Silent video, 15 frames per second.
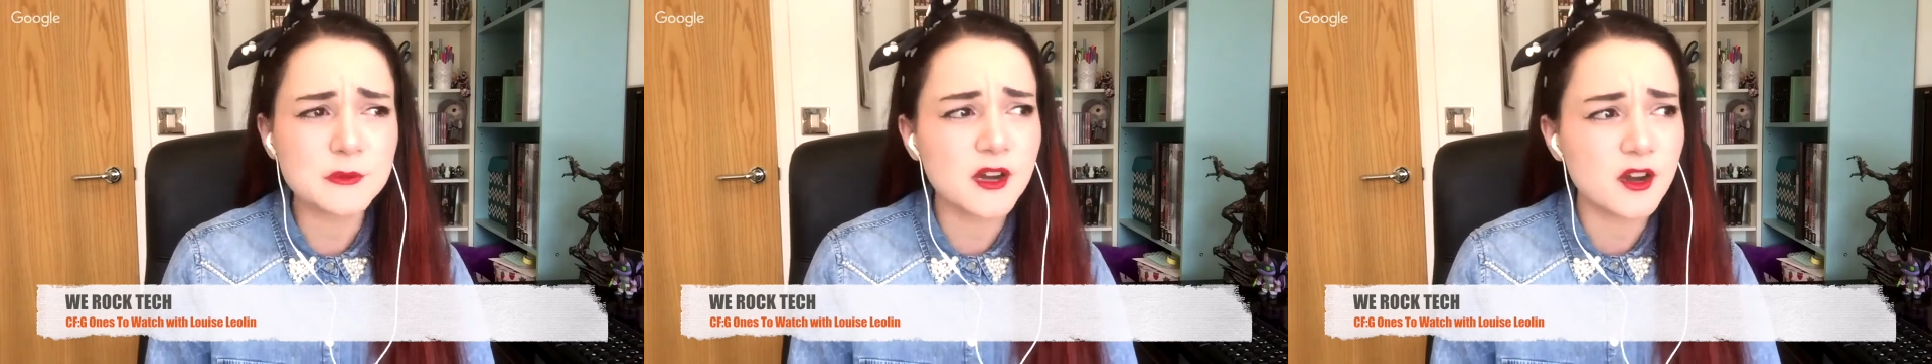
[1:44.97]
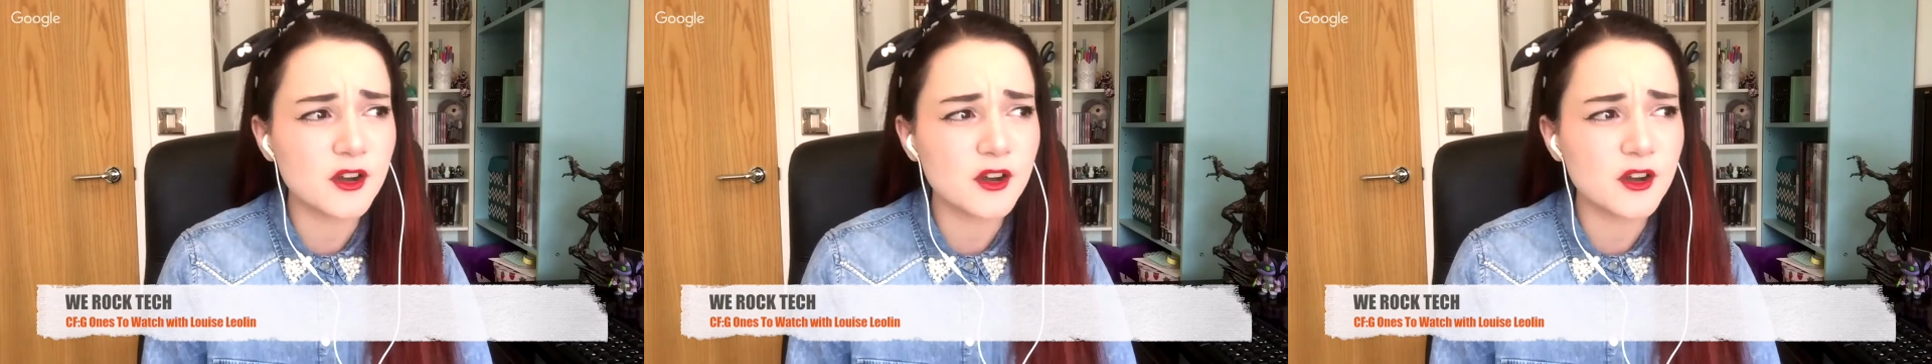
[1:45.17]

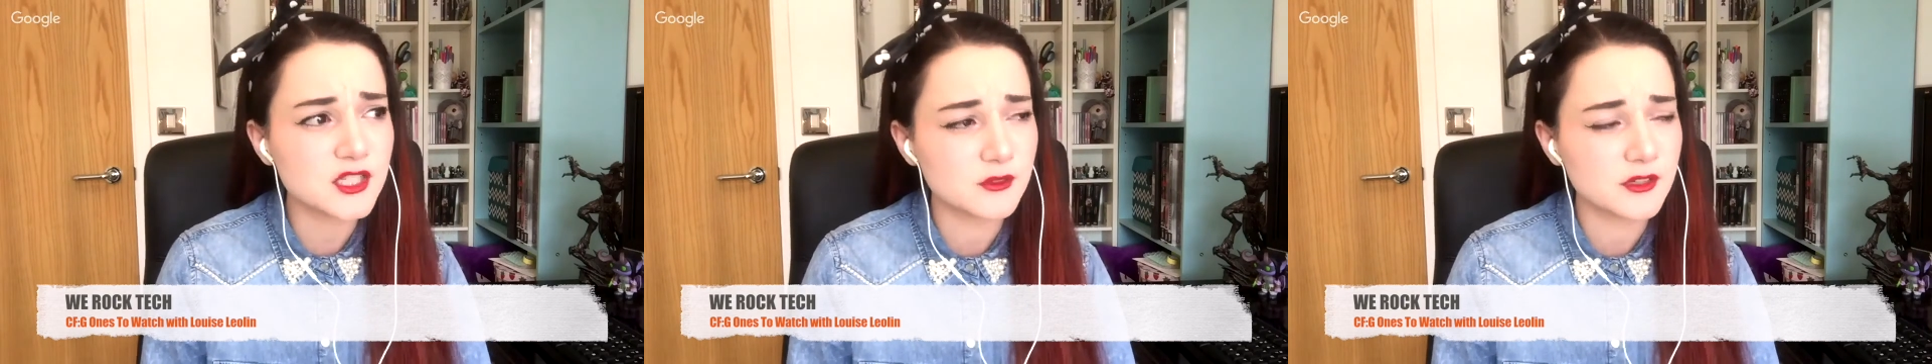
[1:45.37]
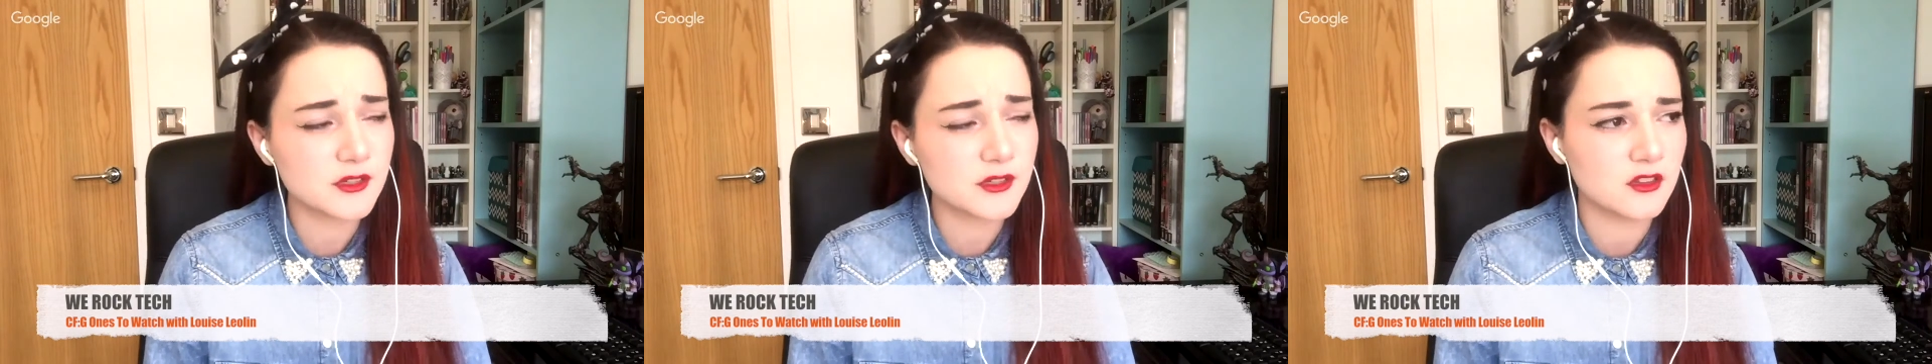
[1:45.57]
Plus, we
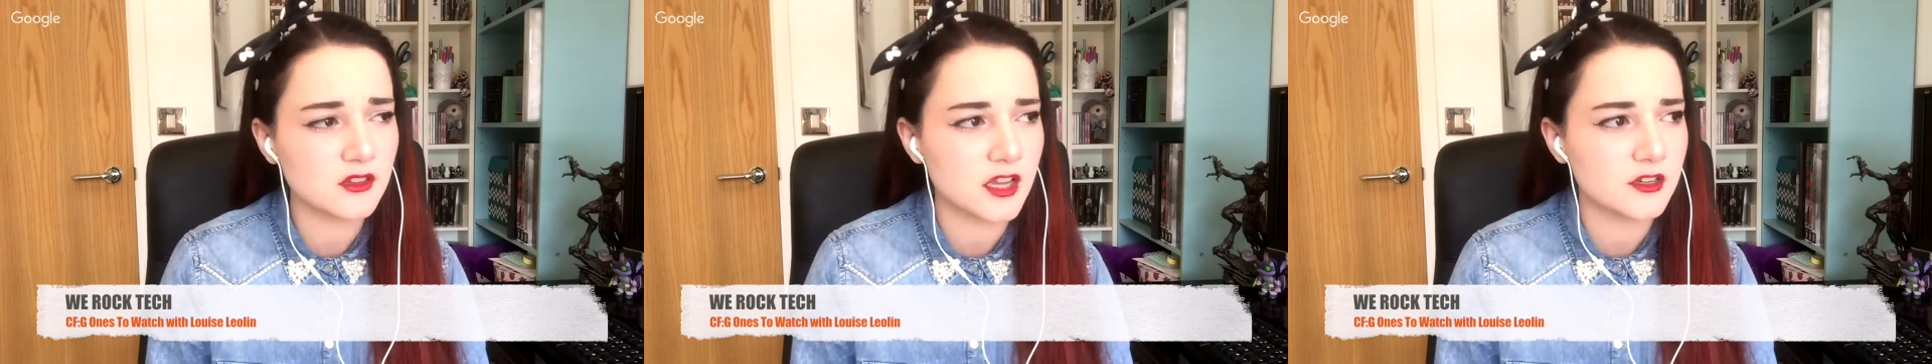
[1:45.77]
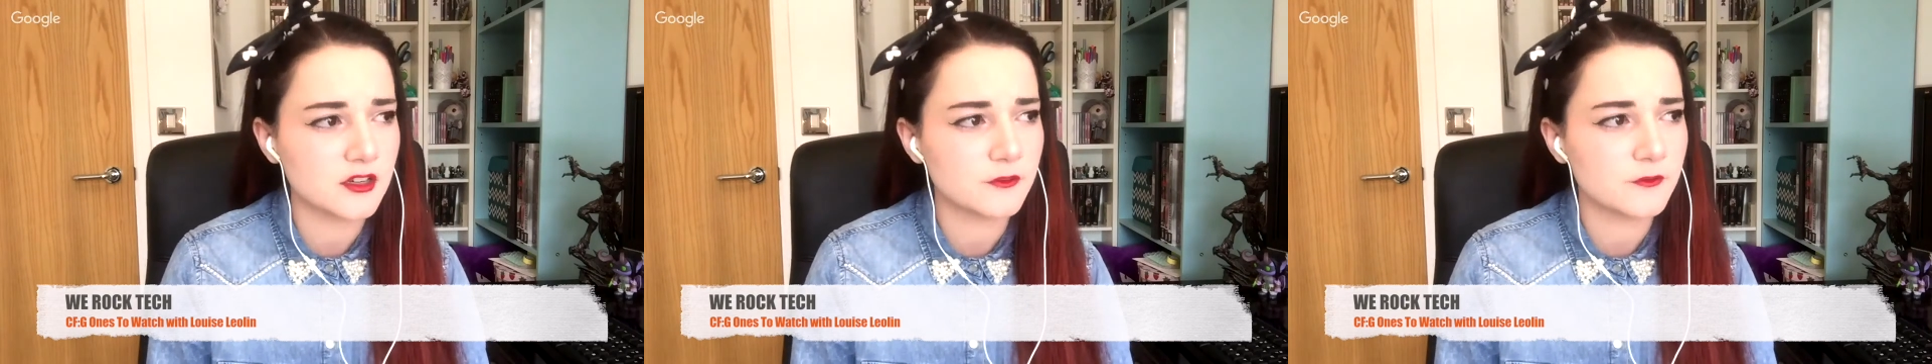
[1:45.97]
were already
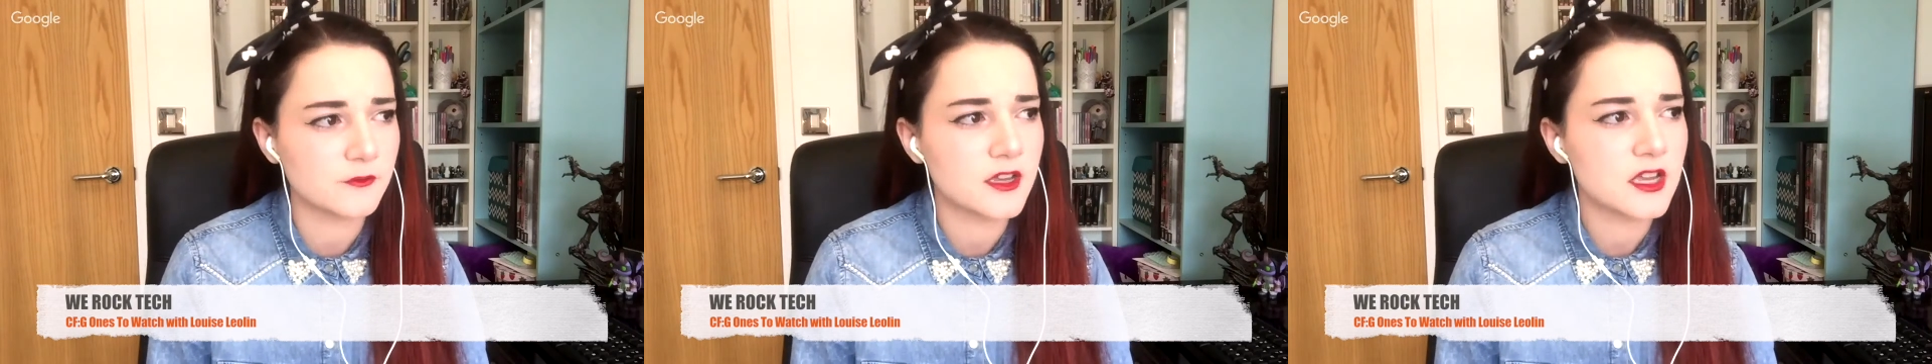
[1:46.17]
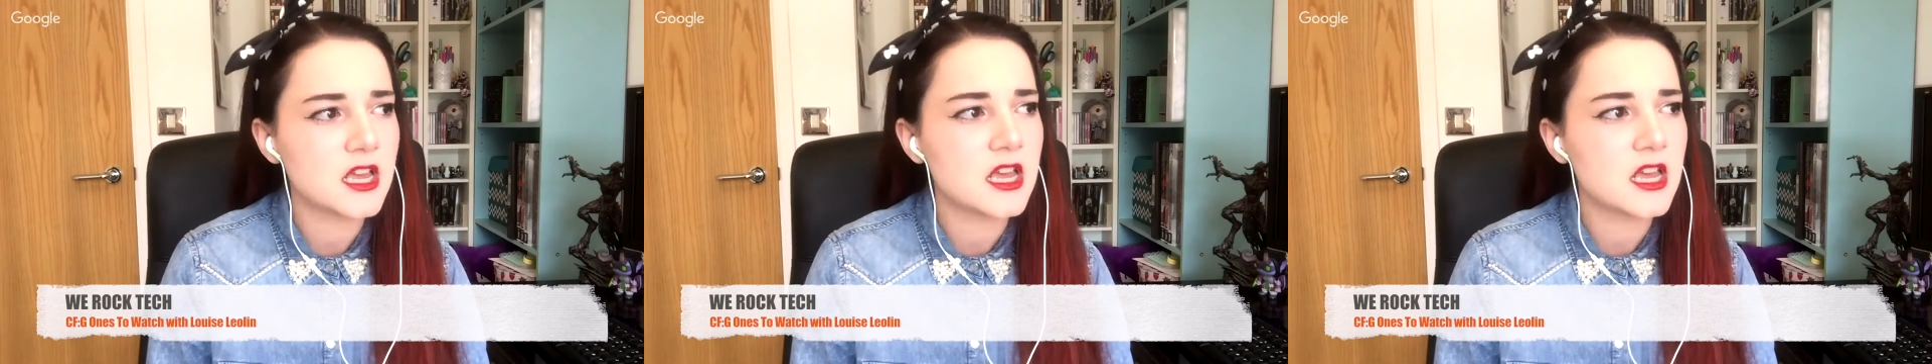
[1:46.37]
doing a
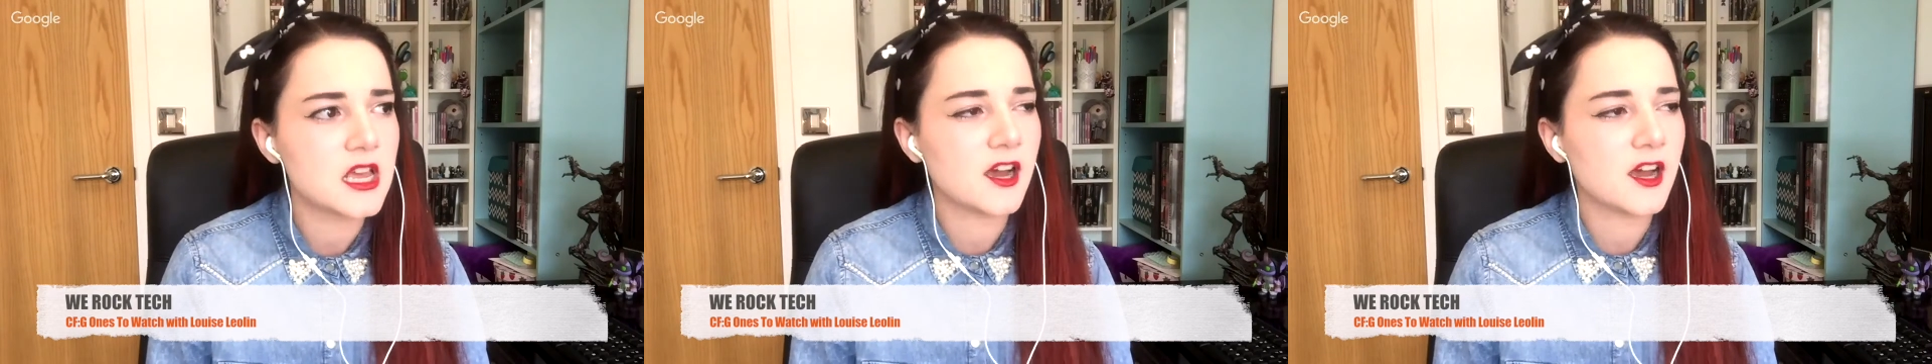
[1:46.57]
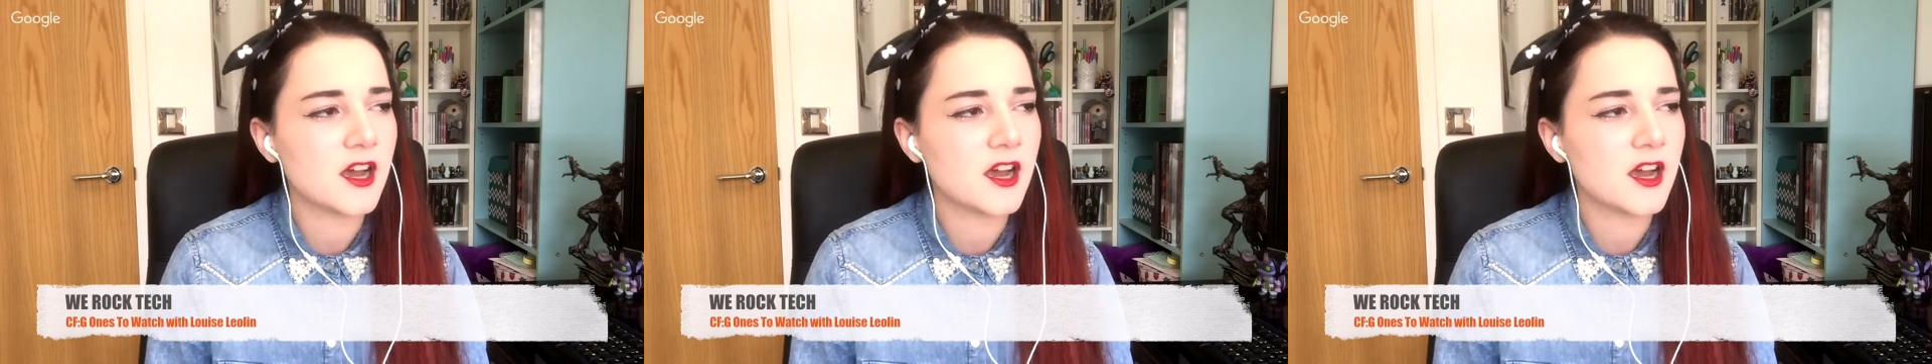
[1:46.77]
lot of